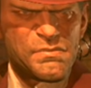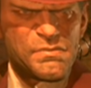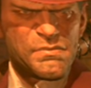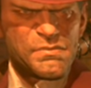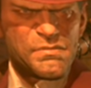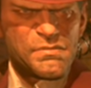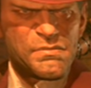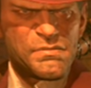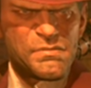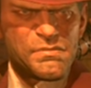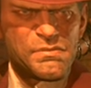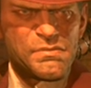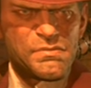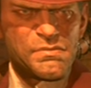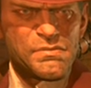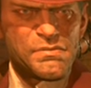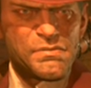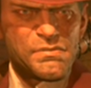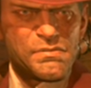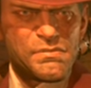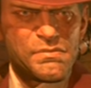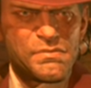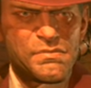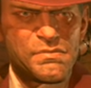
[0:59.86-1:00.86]

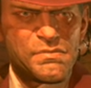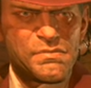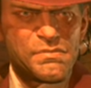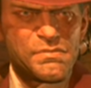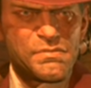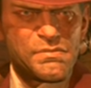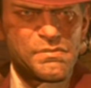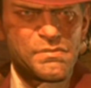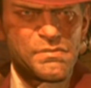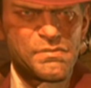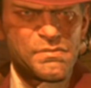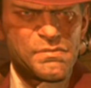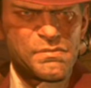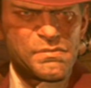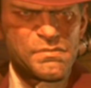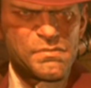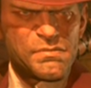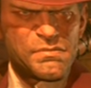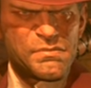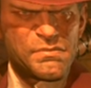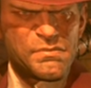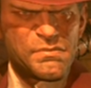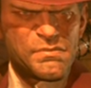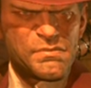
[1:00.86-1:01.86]

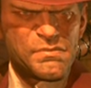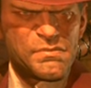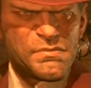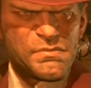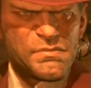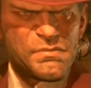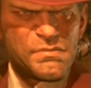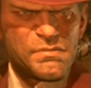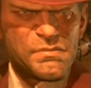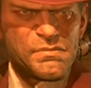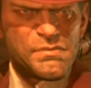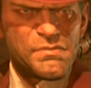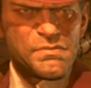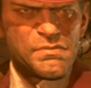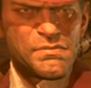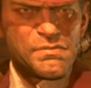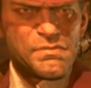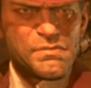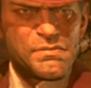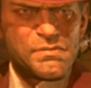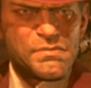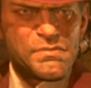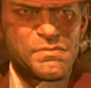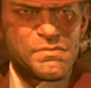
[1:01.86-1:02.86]

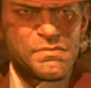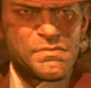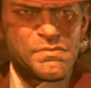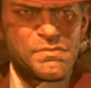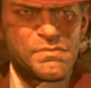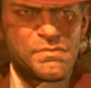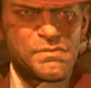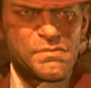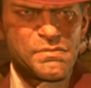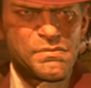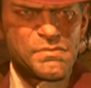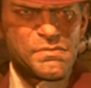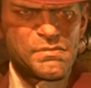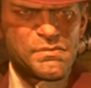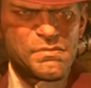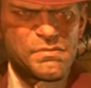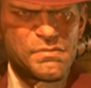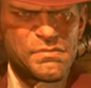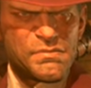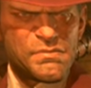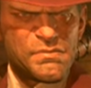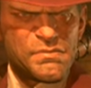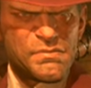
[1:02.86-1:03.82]
(silent)